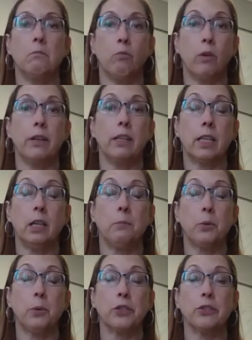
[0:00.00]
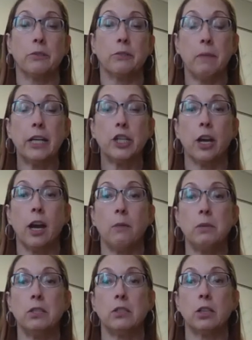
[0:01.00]
one of the key portions of my
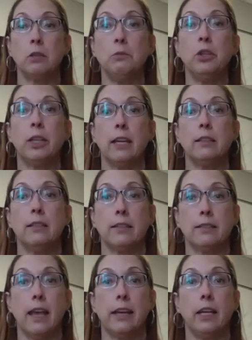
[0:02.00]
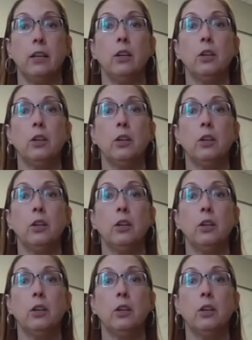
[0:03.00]
job is to communicate to the Senate